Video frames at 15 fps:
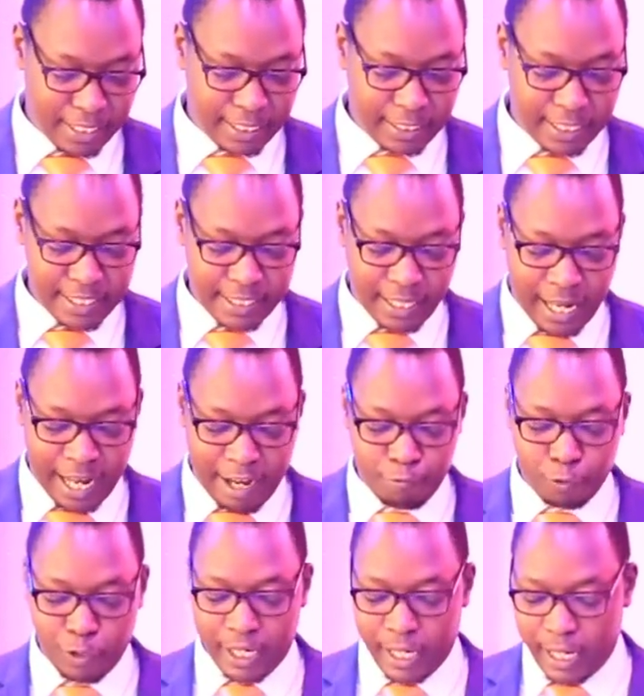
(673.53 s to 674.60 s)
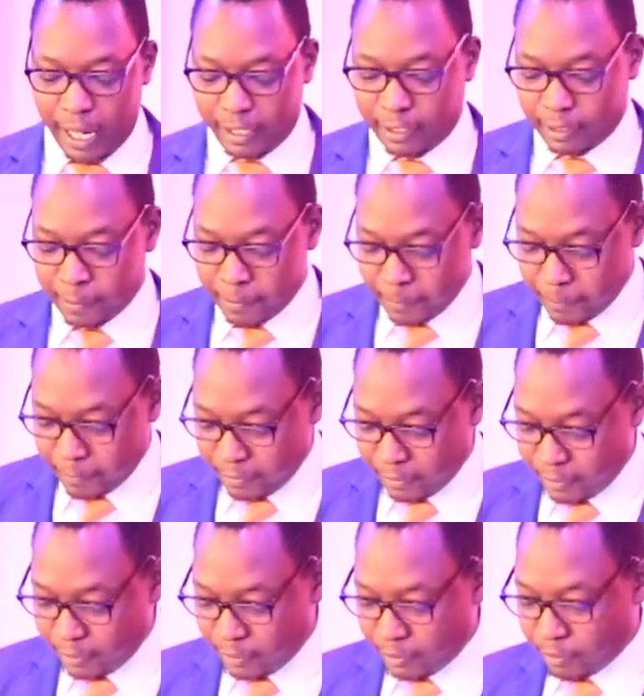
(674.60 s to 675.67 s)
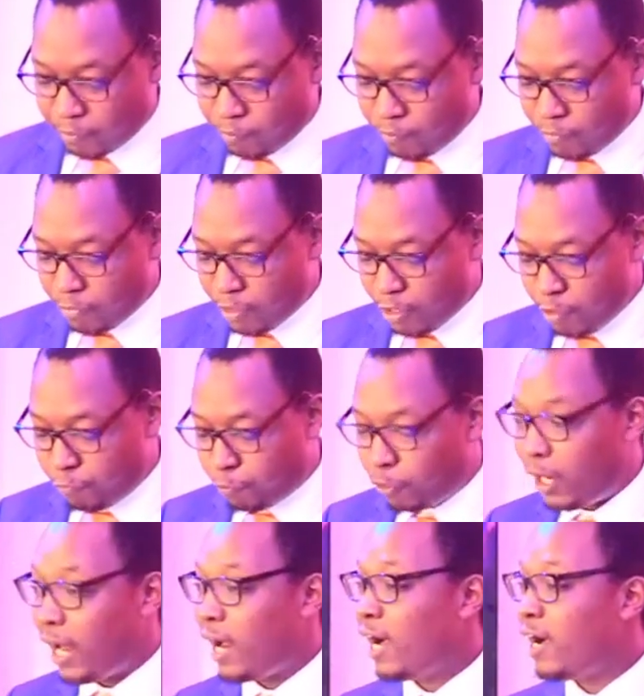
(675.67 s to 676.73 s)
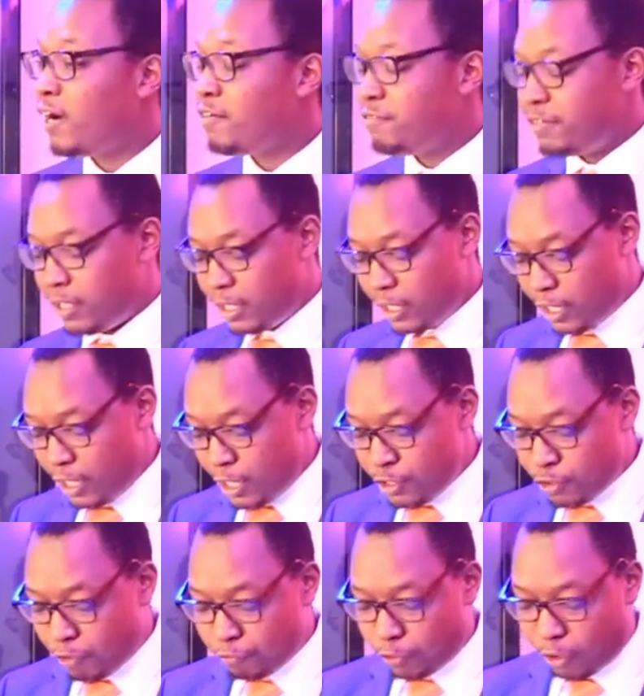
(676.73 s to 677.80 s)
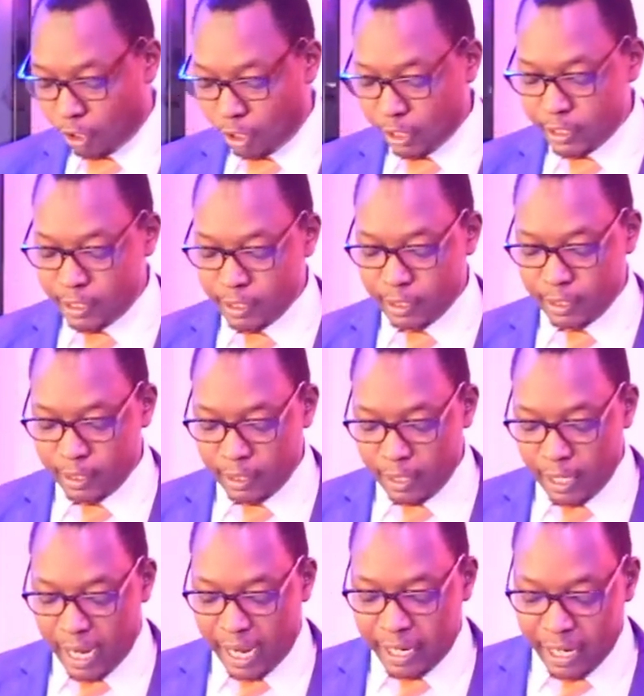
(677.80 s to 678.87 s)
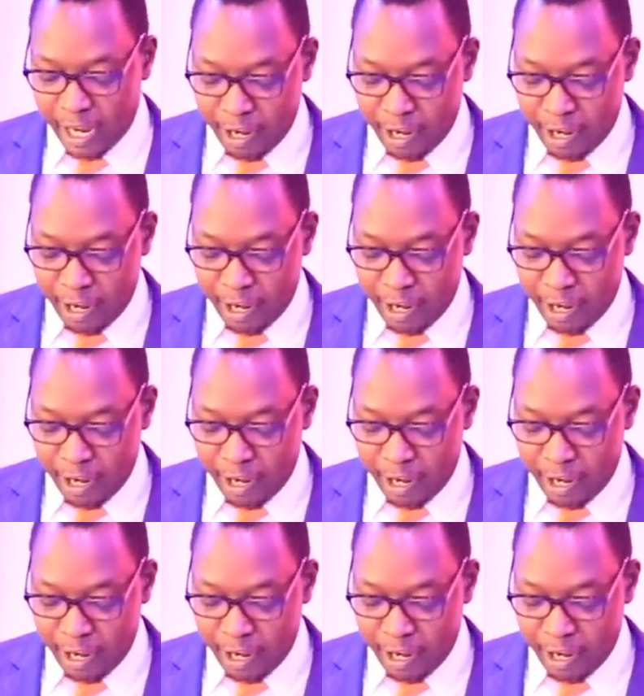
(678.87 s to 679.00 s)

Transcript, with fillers: let us love one another for love is of God, and